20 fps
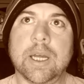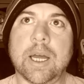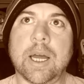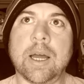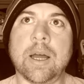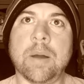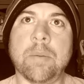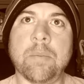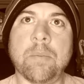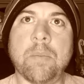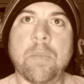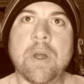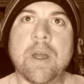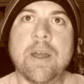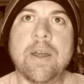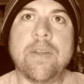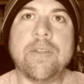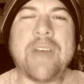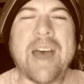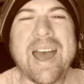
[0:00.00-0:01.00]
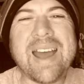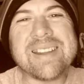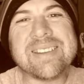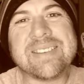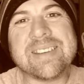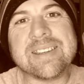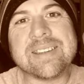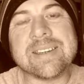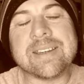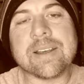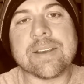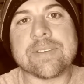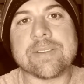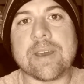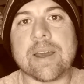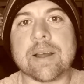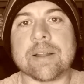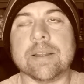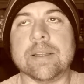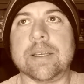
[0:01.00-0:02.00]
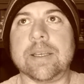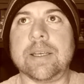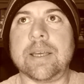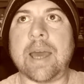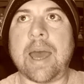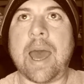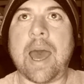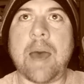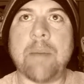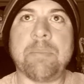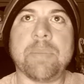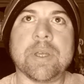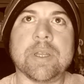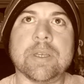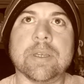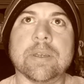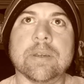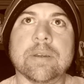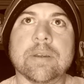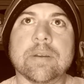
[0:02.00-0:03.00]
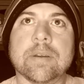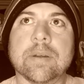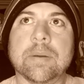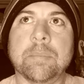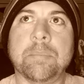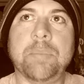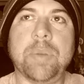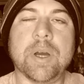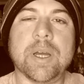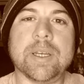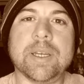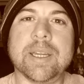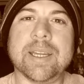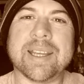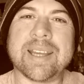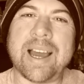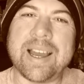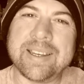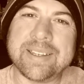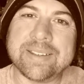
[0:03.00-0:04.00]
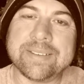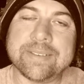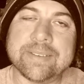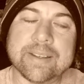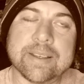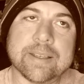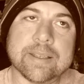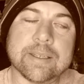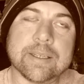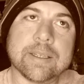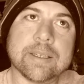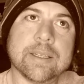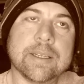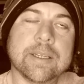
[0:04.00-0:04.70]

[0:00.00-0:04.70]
Um, that didn't exactly happen, but it kind of did.